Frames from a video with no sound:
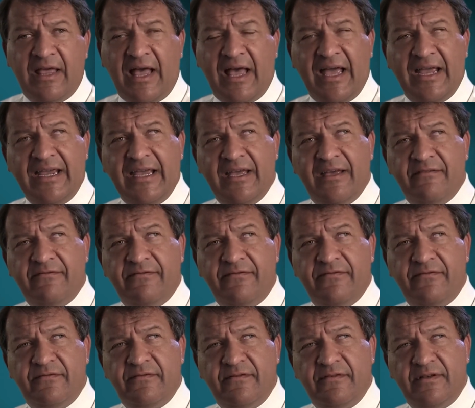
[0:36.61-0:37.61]
I have
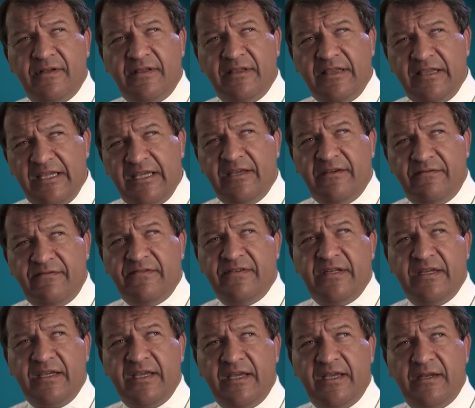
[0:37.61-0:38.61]
lived
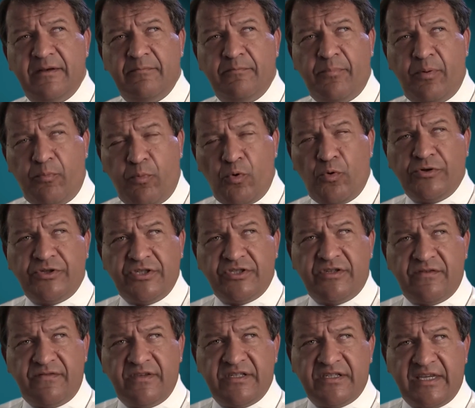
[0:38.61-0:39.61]
in portions
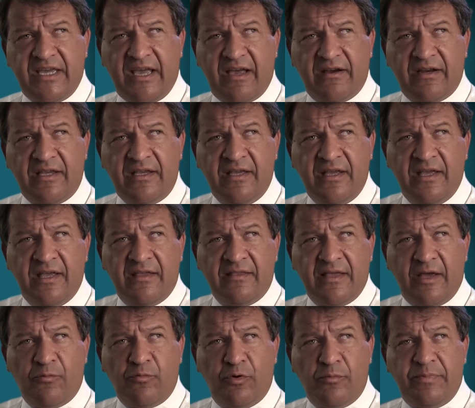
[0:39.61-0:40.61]
of this county
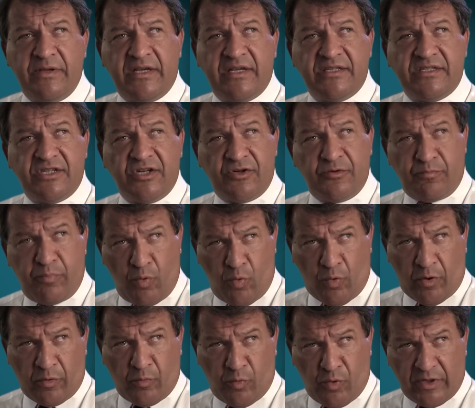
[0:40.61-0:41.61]
that would be considered
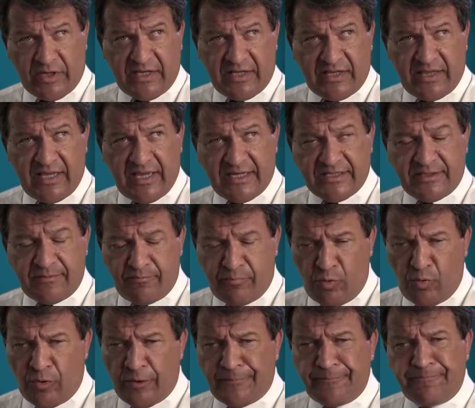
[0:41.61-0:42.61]
poor, working class and
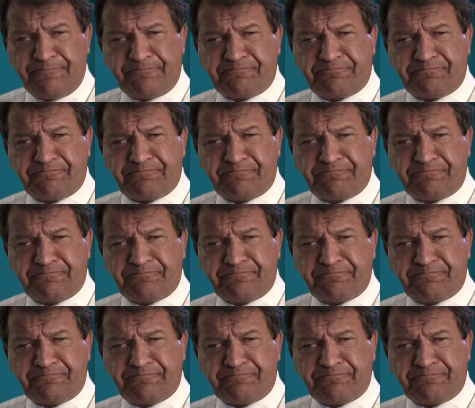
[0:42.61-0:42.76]
poor.